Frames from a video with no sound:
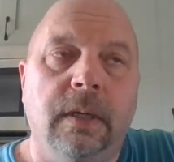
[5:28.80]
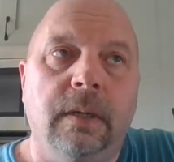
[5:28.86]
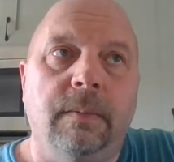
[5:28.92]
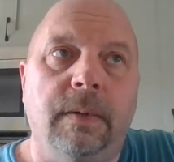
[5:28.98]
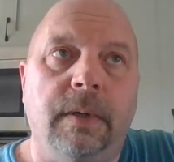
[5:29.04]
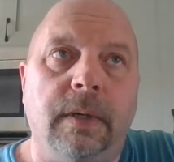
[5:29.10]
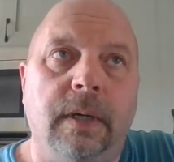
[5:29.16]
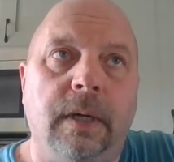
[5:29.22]

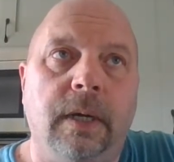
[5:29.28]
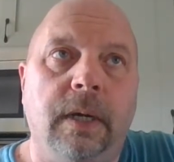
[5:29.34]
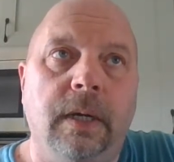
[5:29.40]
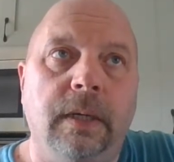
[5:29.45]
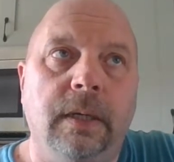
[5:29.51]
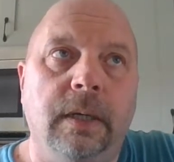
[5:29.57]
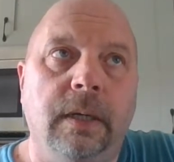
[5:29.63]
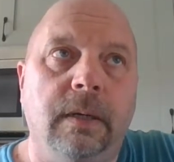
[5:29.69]

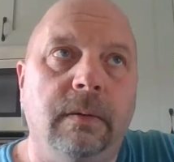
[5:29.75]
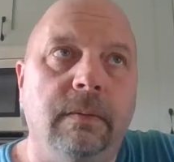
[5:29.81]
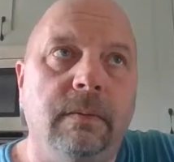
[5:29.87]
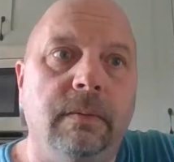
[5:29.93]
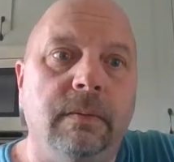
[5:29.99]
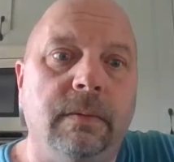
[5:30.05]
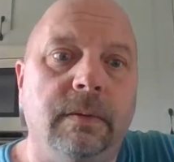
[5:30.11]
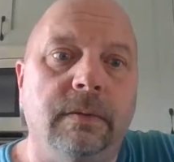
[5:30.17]
but
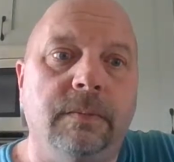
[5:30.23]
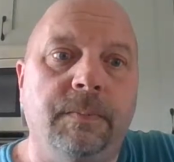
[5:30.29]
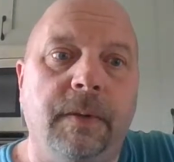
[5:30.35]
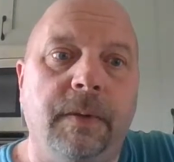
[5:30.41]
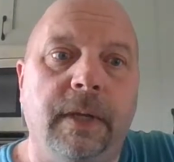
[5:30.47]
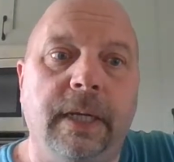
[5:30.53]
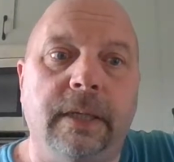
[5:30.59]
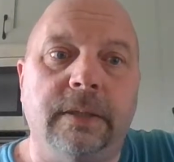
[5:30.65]
there's
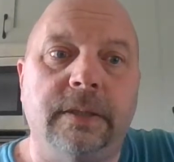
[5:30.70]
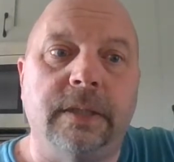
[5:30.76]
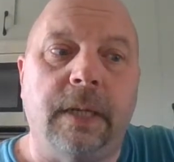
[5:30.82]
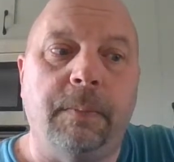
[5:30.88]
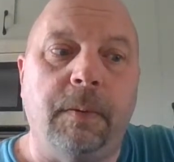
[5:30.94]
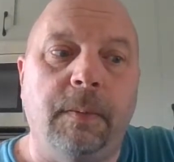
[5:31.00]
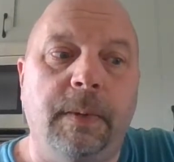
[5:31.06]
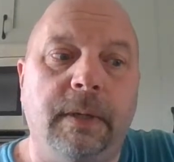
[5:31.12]
plenty of
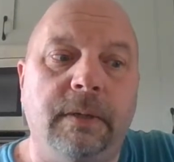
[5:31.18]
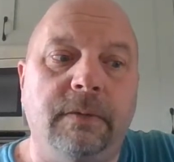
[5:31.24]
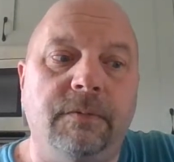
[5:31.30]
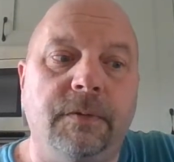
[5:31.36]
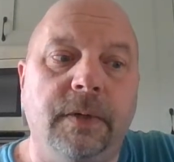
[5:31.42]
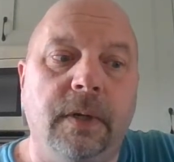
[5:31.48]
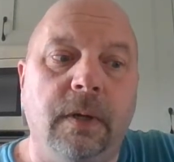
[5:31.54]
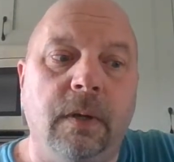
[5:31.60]
supplements
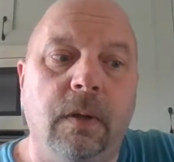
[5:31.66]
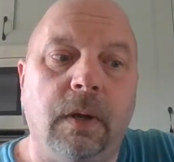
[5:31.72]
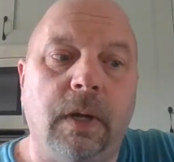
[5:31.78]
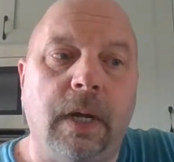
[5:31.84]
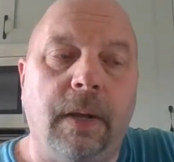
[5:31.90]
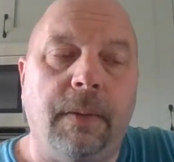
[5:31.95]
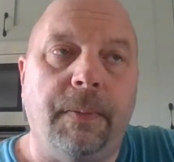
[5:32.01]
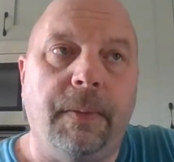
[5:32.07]
for you to
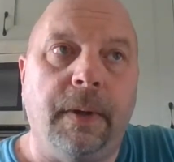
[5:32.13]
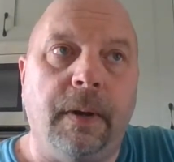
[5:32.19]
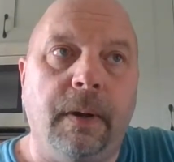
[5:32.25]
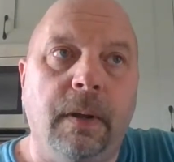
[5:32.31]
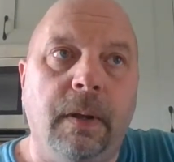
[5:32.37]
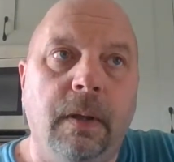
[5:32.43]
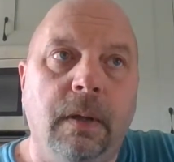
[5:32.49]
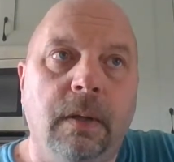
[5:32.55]
look at
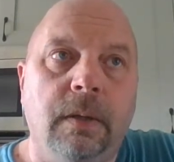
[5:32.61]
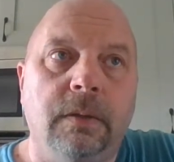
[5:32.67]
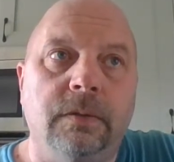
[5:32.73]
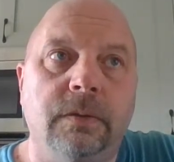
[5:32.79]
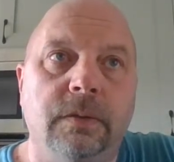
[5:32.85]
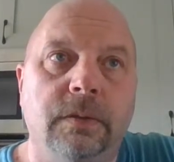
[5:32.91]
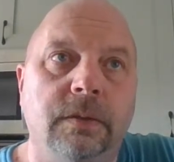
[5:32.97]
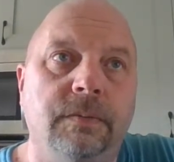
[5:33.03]
there.
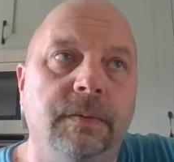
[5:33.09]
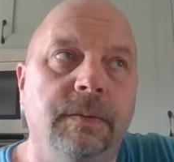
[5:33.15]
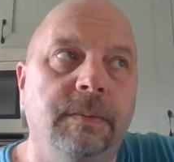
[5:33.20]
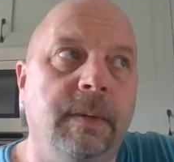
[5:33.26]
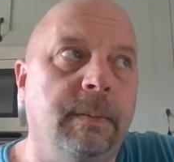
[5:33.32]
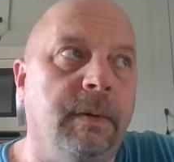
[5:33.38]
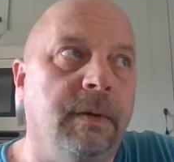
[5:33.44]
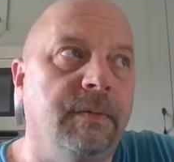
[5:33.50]
So just
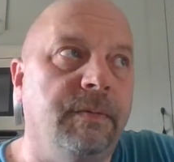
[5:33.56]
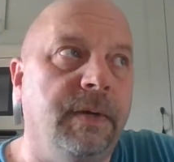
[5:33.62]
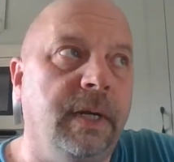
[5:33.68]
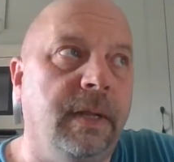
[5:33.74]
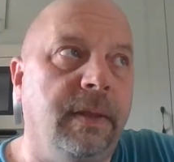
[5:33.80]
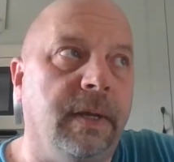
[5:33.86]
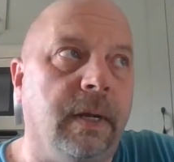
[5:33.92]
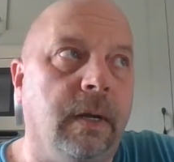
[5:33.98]
remember, if
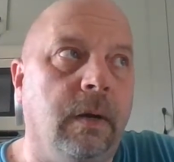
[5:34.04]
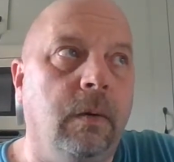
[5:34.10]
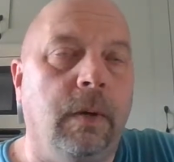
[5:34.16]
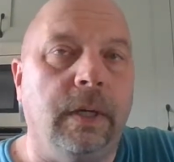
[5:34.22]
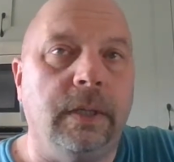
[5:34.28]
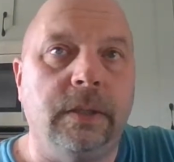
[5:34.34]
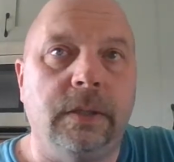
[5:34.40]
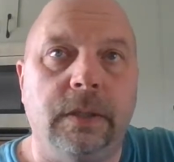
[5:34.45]
anything,
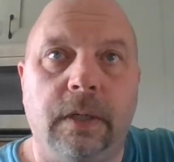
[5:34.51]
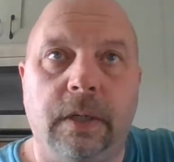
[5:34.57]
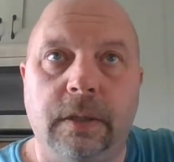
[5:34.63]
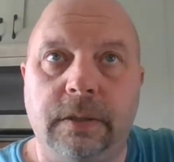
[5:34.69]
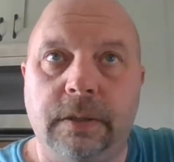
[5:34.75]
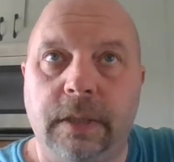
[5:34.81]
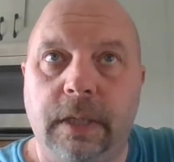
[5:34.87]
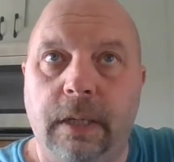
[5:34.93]
question
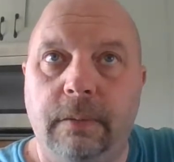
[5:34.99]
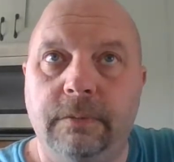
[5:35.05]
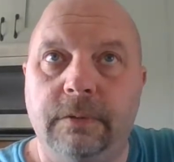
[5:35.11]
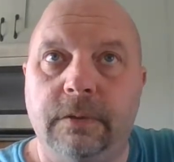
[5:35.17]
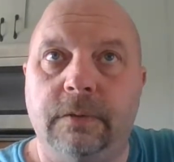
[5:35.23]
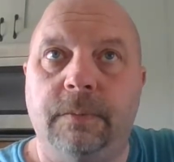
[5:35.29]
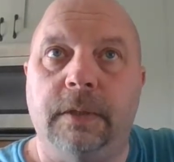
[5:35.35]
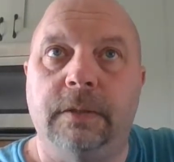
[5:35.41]

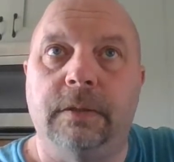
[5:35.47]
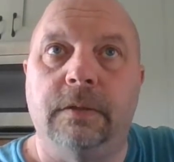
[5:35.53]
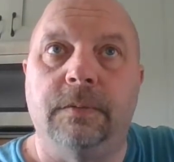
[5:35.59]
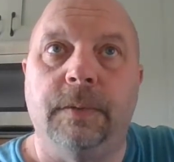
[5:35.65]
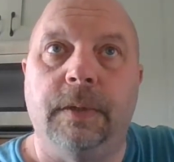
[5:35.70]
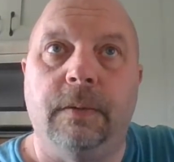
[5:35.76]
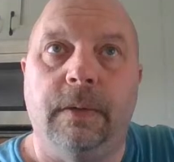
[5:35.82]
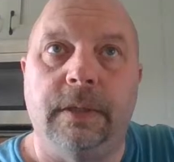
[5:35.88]
ourselves as much
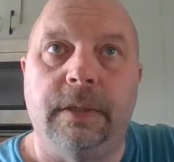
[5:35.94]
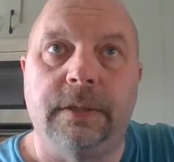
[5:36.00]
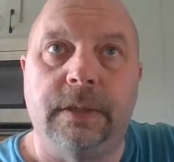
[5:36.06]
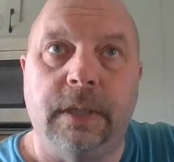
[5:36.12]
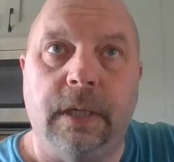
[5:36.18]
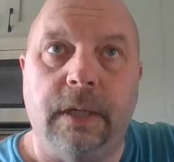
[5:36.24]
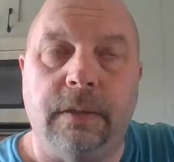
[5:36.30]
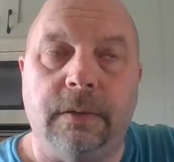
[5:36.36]
as we
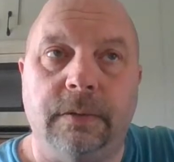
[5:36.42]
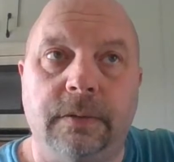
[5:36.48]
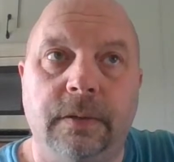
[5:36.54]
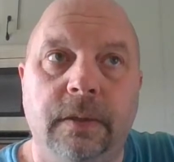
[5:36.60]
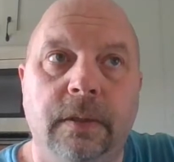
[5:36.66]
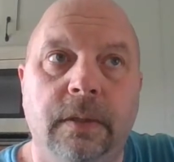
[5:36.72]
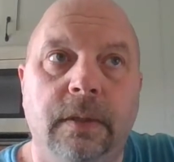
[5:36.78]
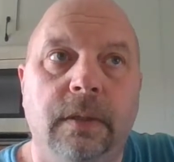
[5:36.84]
question others.